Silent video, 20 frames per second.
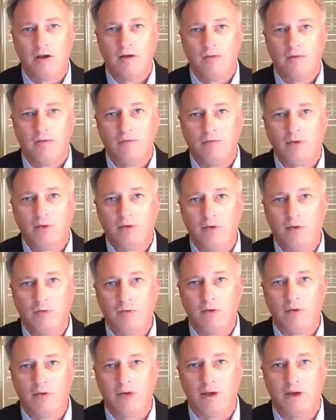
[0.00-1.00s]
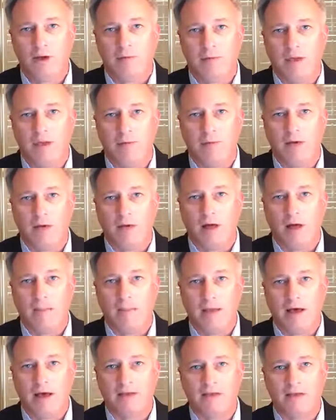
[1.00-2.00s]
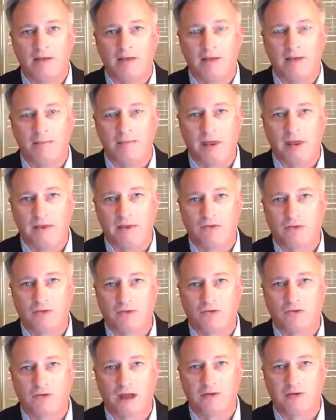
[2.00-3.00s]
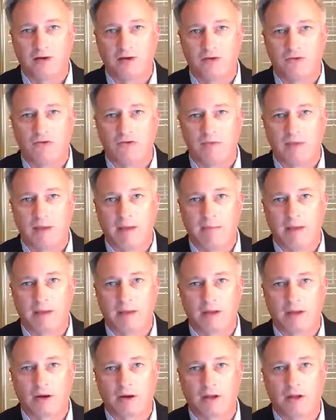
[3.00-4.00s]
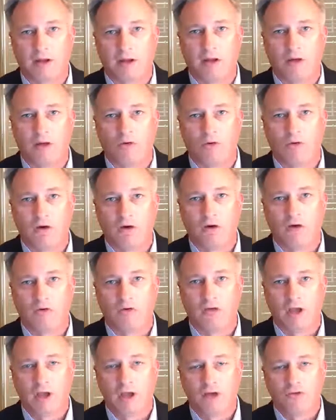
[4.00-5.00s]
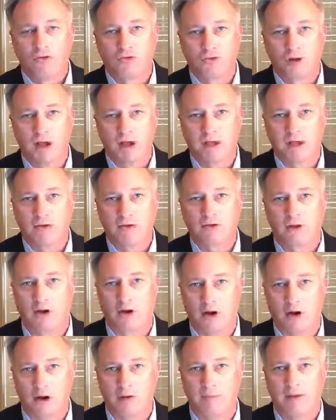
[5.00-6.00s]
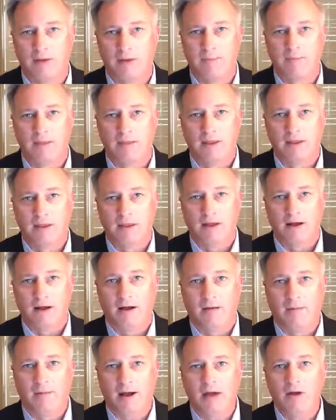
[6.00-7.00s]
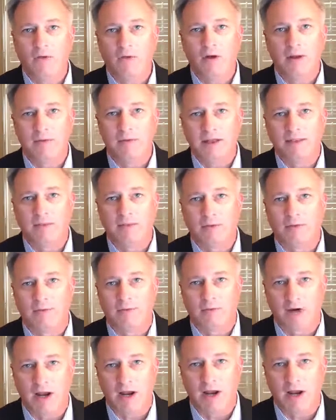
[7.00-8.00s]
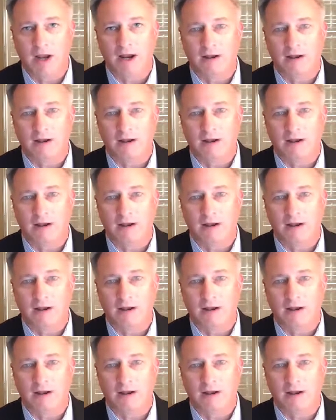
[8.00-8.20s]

vulnerable young people about menacing traffickers that might be lurking in corners trying to harm them. I don't want to make them afraid.